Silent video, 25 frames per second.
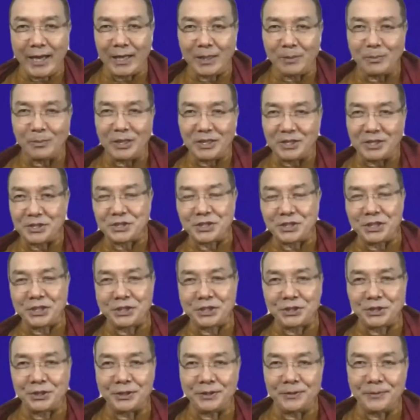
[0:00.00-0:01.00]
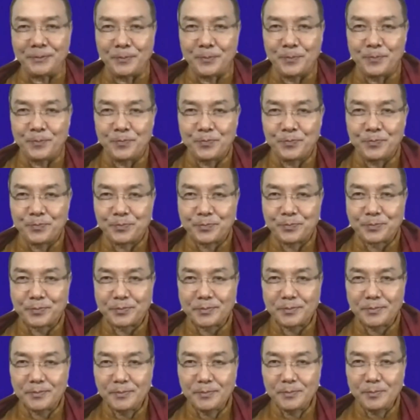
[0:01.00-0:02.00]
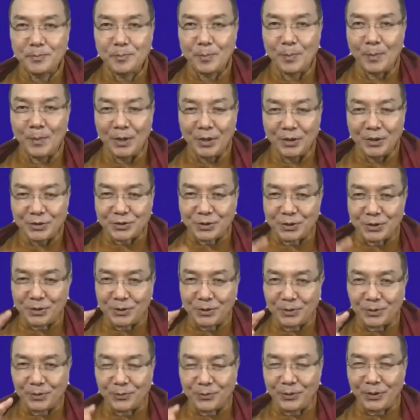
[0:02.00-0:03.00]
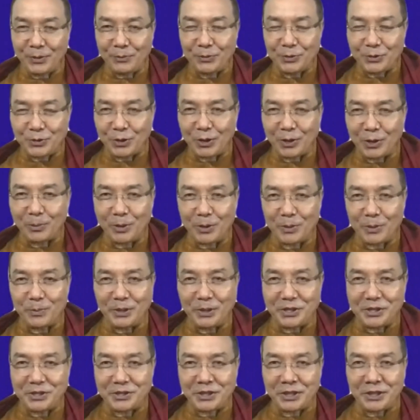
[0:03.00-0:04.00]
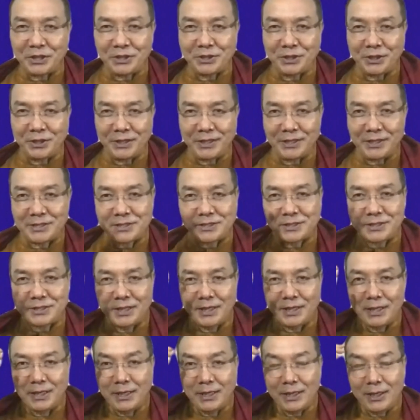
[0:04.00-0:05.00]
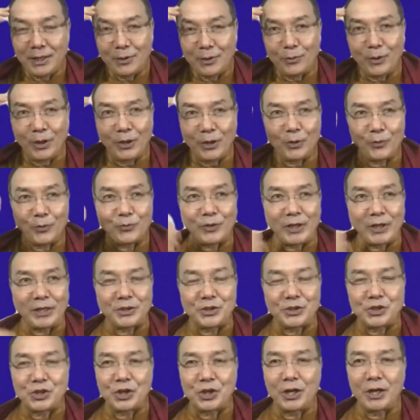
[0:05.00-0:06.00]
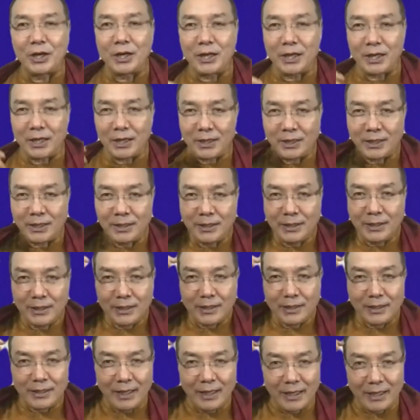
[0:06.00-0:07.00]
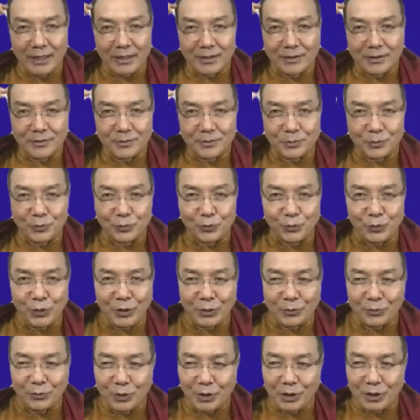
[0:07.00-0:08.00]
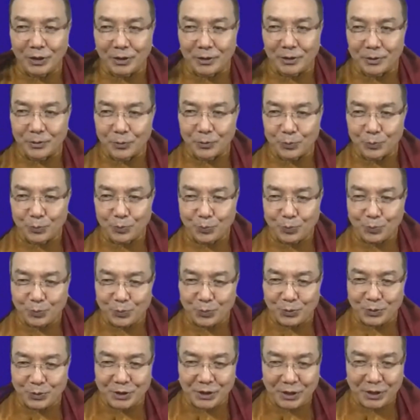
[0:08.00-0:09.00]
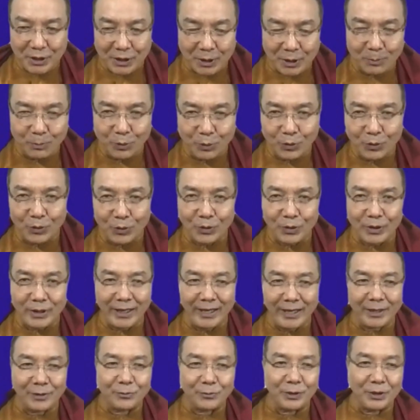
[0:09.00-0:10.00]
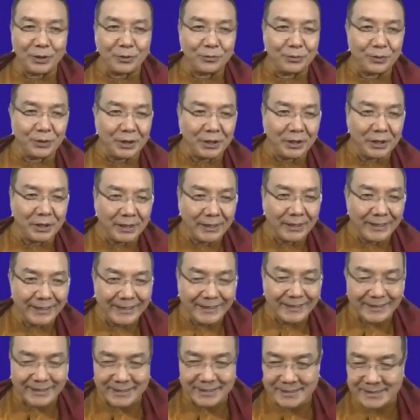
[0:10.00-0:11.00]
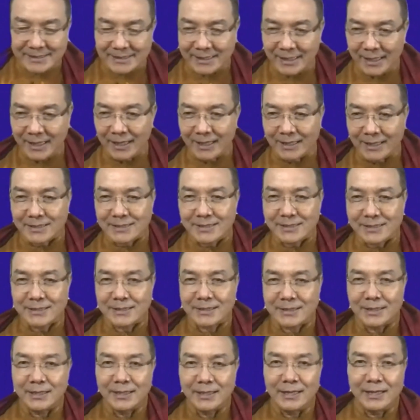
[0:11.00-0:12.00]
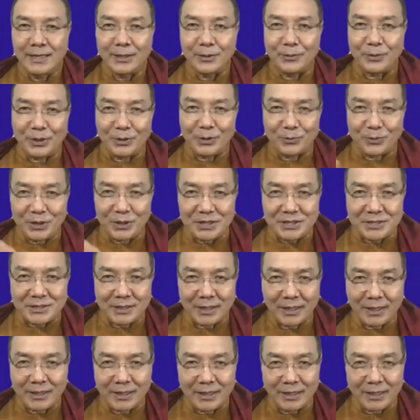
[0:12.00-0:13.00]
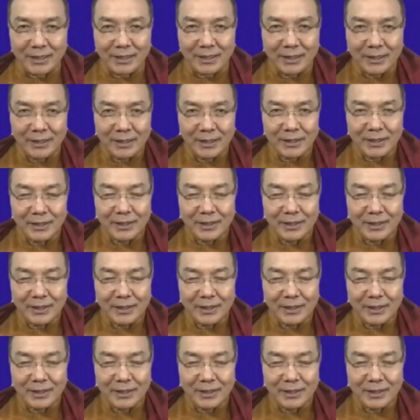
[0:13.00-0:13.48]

and meditation. So when we talk about meditation, it's one of the journey. Like when we read the book and when we discuss, when we study,